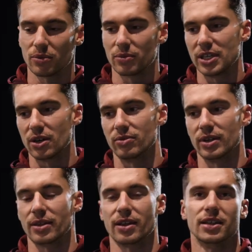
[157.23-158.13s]
We don't
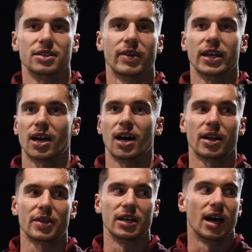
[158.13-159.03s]
really think it's a red
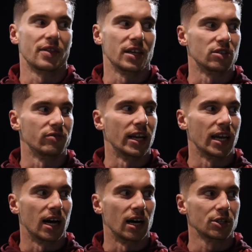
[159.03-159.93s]
card. I think it's
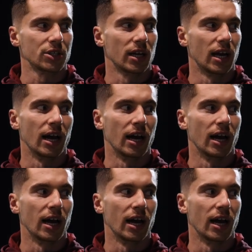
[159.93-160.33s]
really harsh.